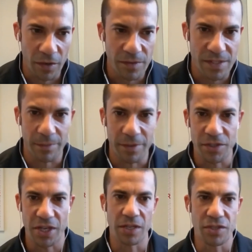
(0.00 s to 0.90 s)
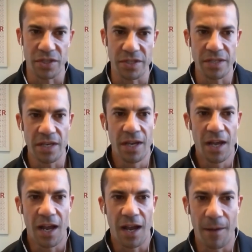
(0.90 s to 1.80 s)
some of the challenges,
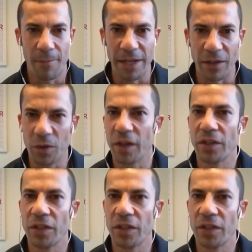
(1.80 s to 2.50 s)
and look at,